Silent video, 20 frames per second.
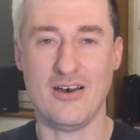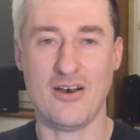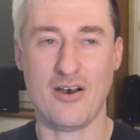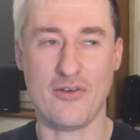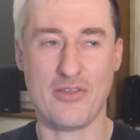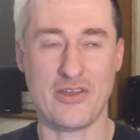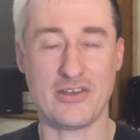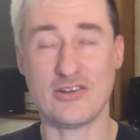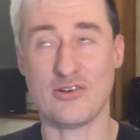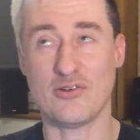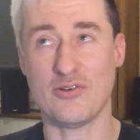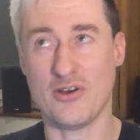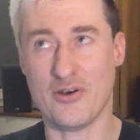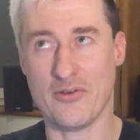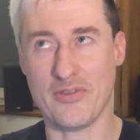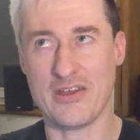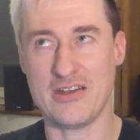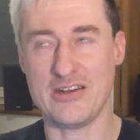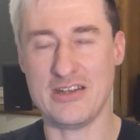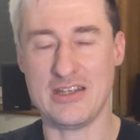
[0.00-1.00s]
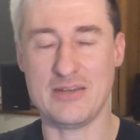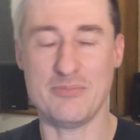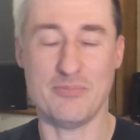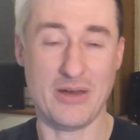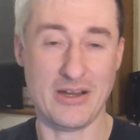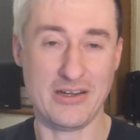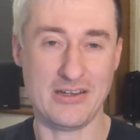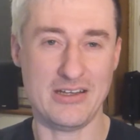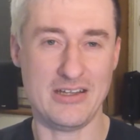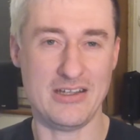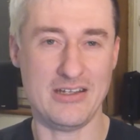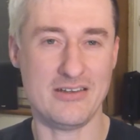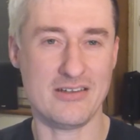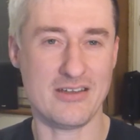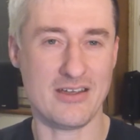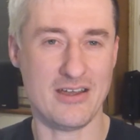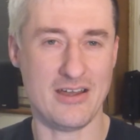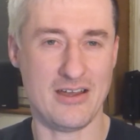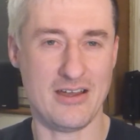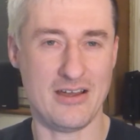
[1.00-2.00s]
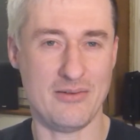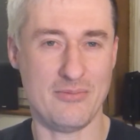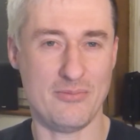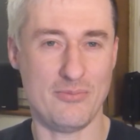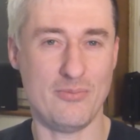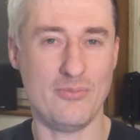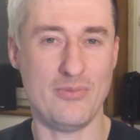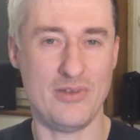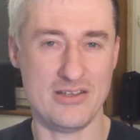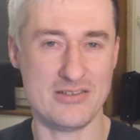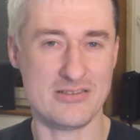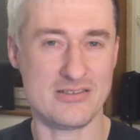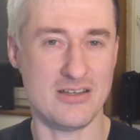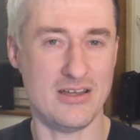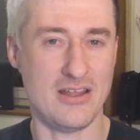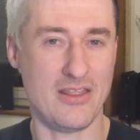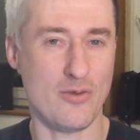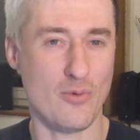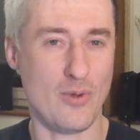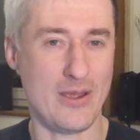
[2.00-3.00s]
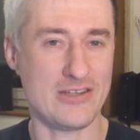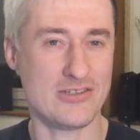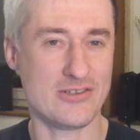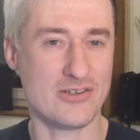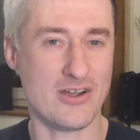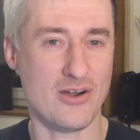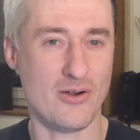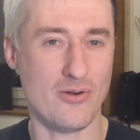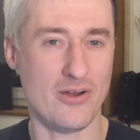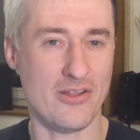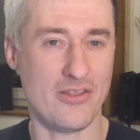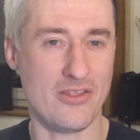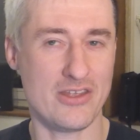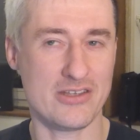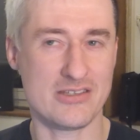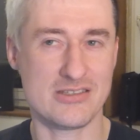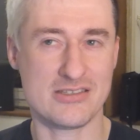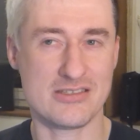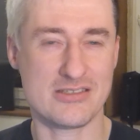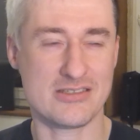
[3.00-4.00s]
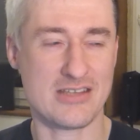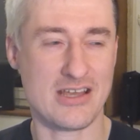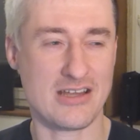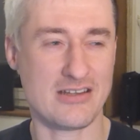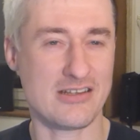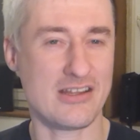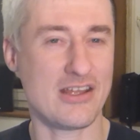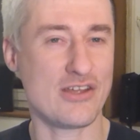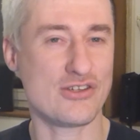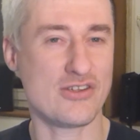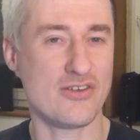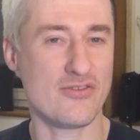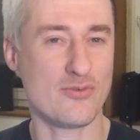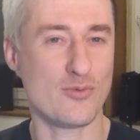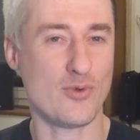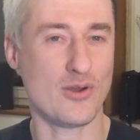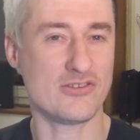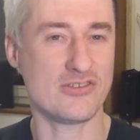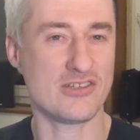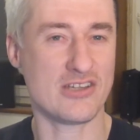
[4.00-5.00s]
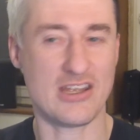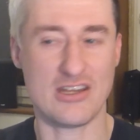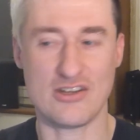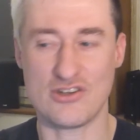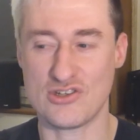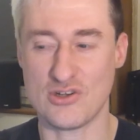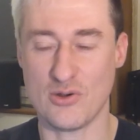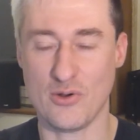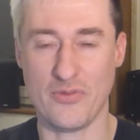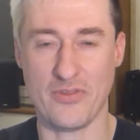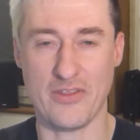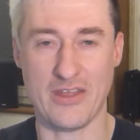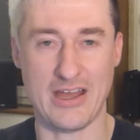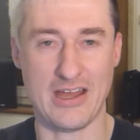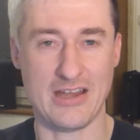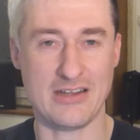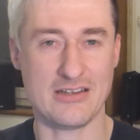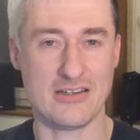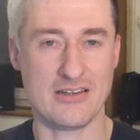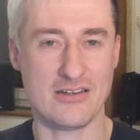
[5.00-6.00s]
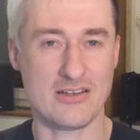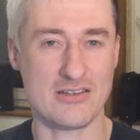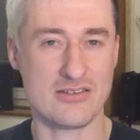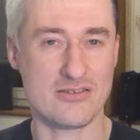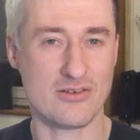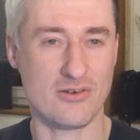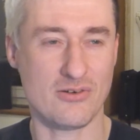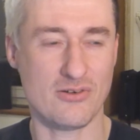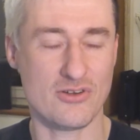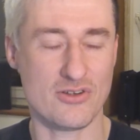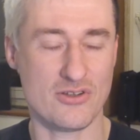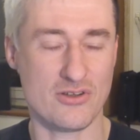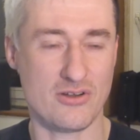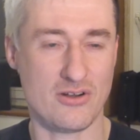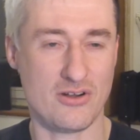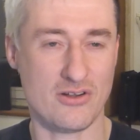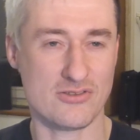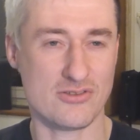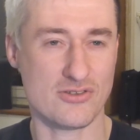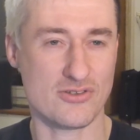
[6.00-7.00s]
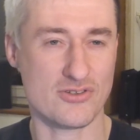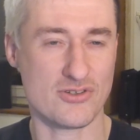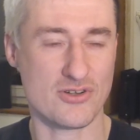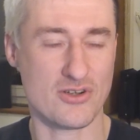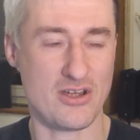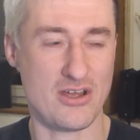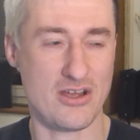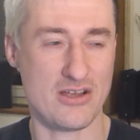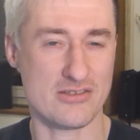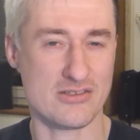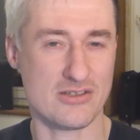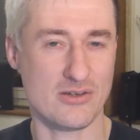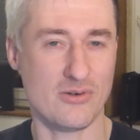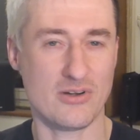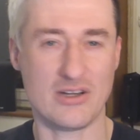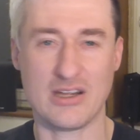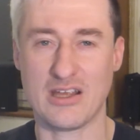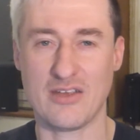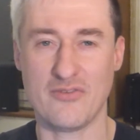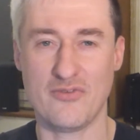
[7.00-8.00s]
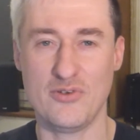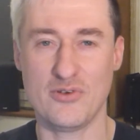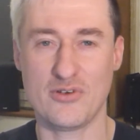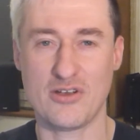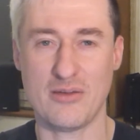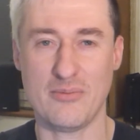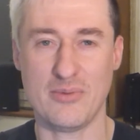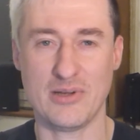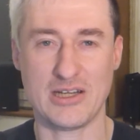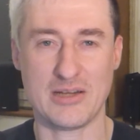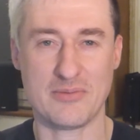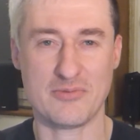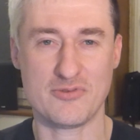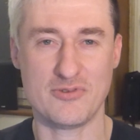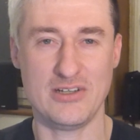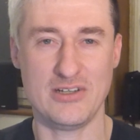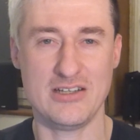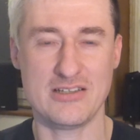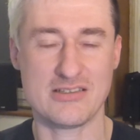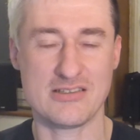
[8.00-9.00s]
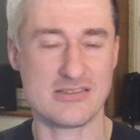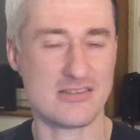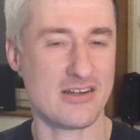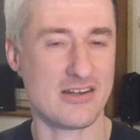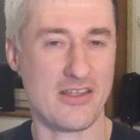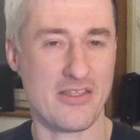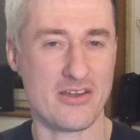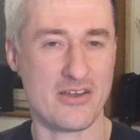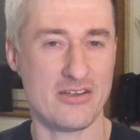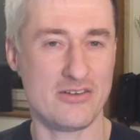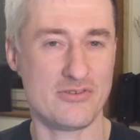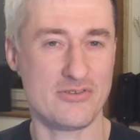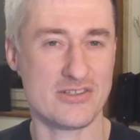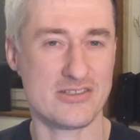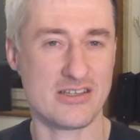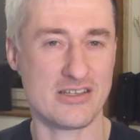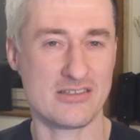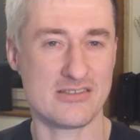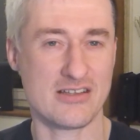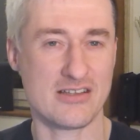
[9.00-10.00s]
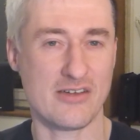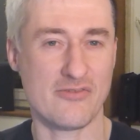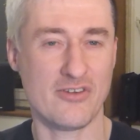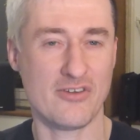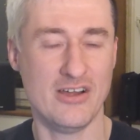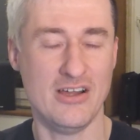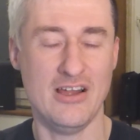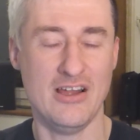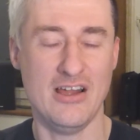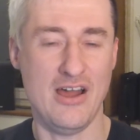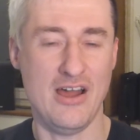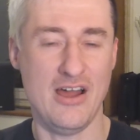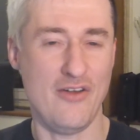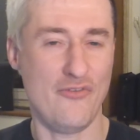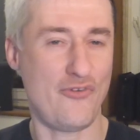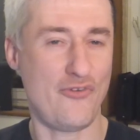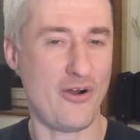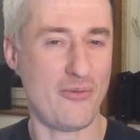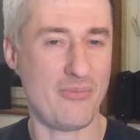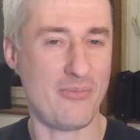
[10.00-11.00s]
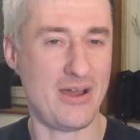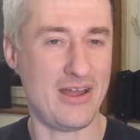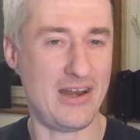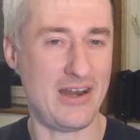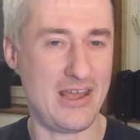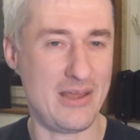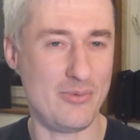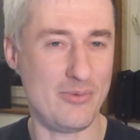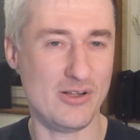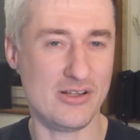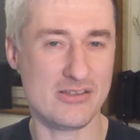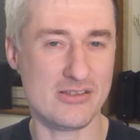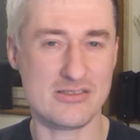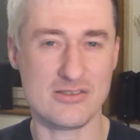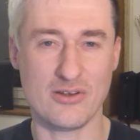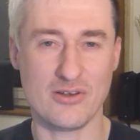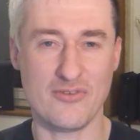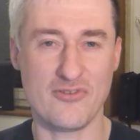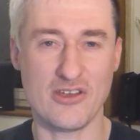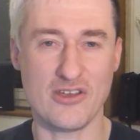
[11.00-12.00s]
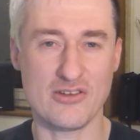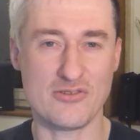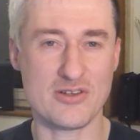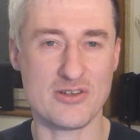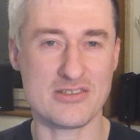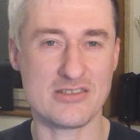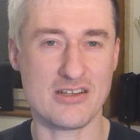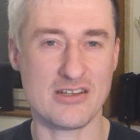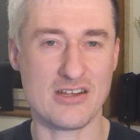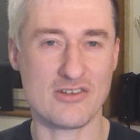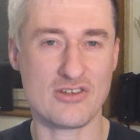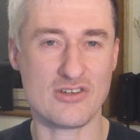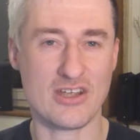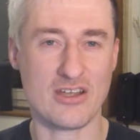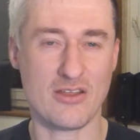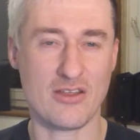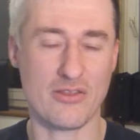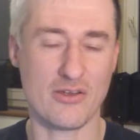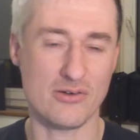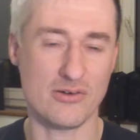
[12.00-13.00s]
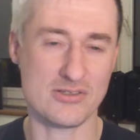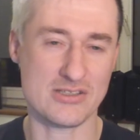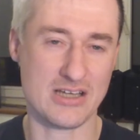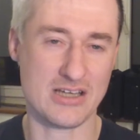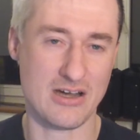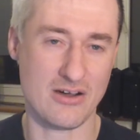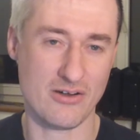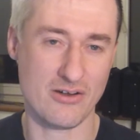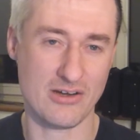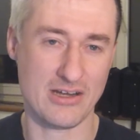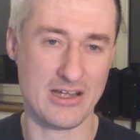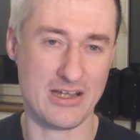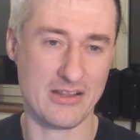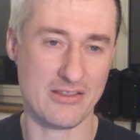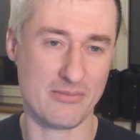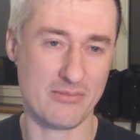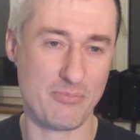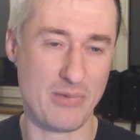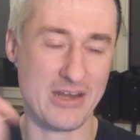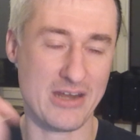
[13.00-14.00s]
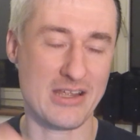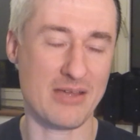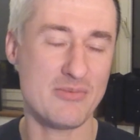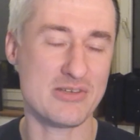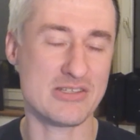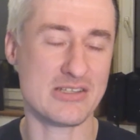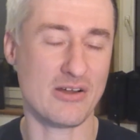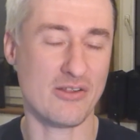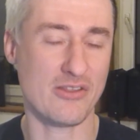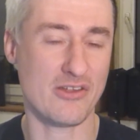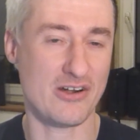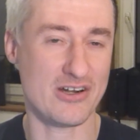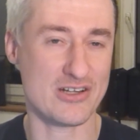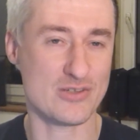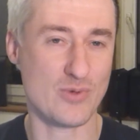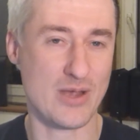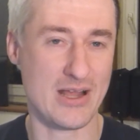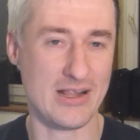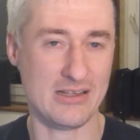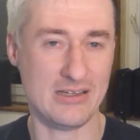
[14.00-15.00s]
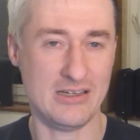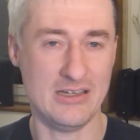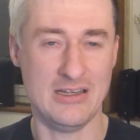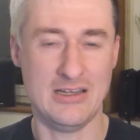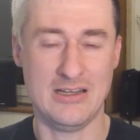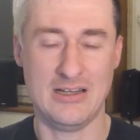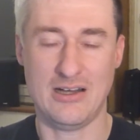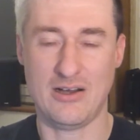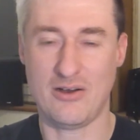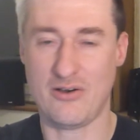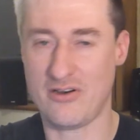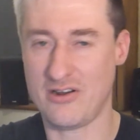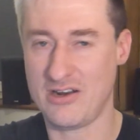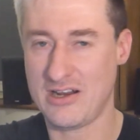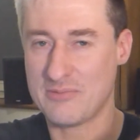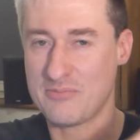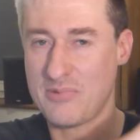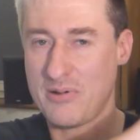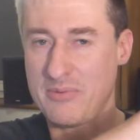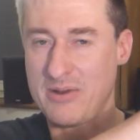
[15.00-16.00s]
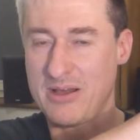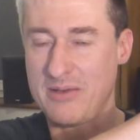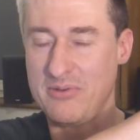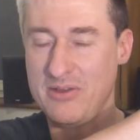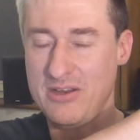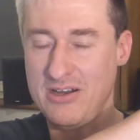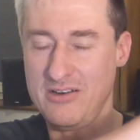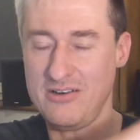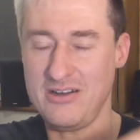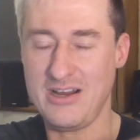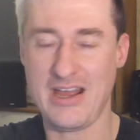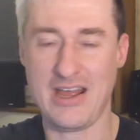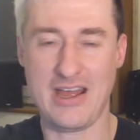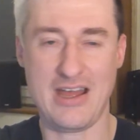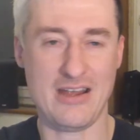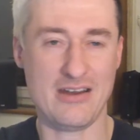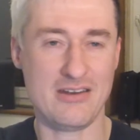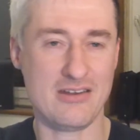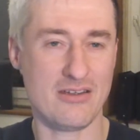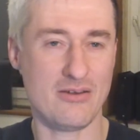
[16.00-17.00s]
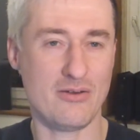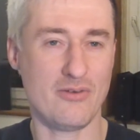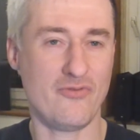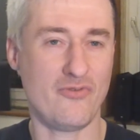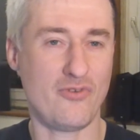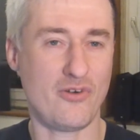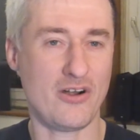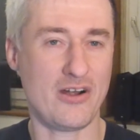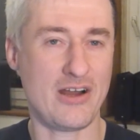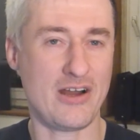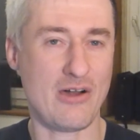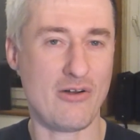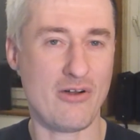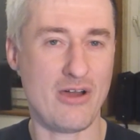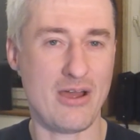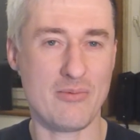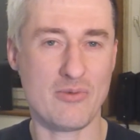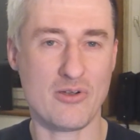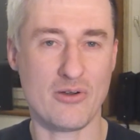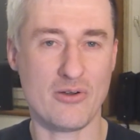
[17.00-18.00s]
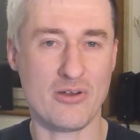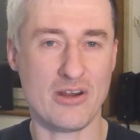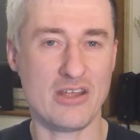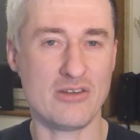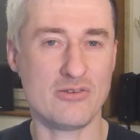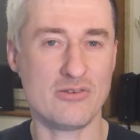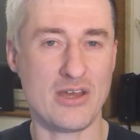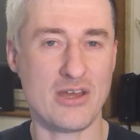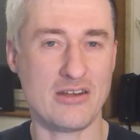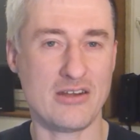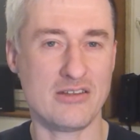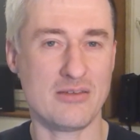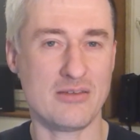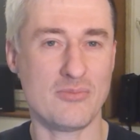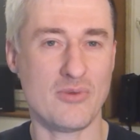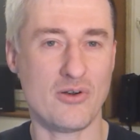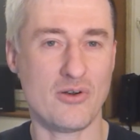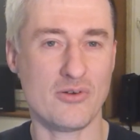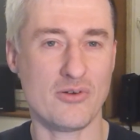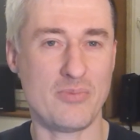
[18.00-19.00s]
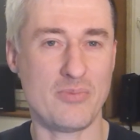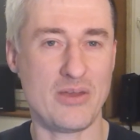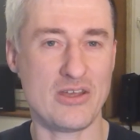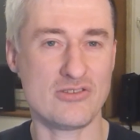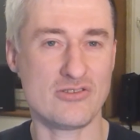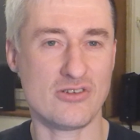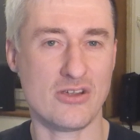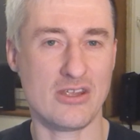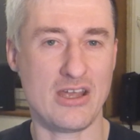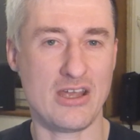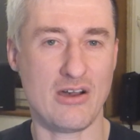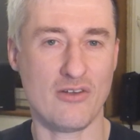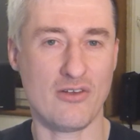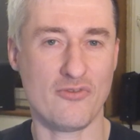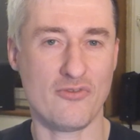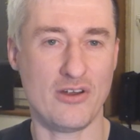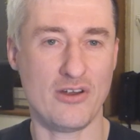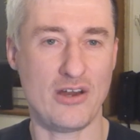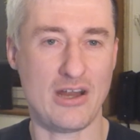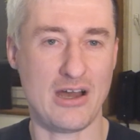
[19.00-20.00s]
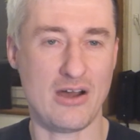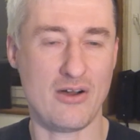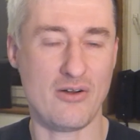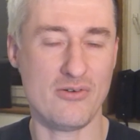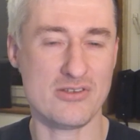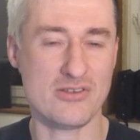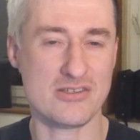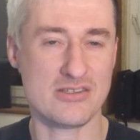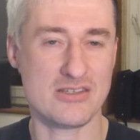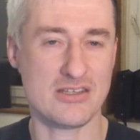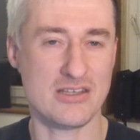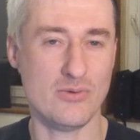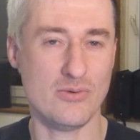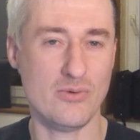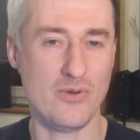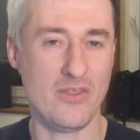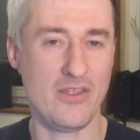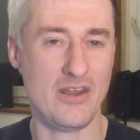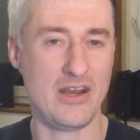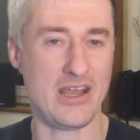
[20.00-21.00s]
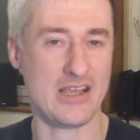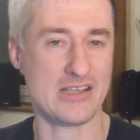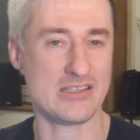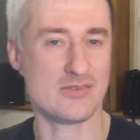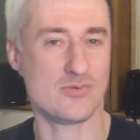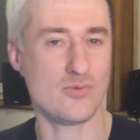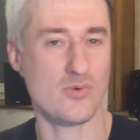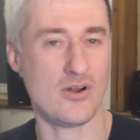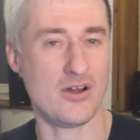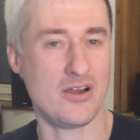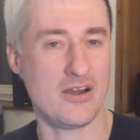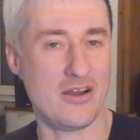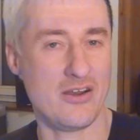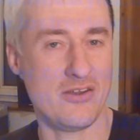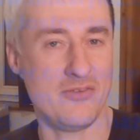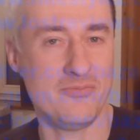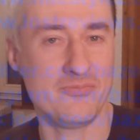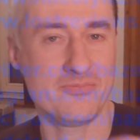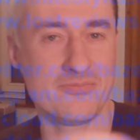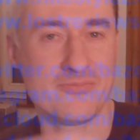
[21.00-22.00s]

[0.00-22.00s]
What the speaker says: or they don't know they need, but need, is the way to go. And this Saturday shifts once again showed that. And I also sold like a few Combat Tops releases and other interesting stuff from my label. So if you're interested in checking those out, like BANDCAMP is down there as well, or like popping up here. And for now, I'm going into editing mode. Bass Junkie out for now. See you in the next one.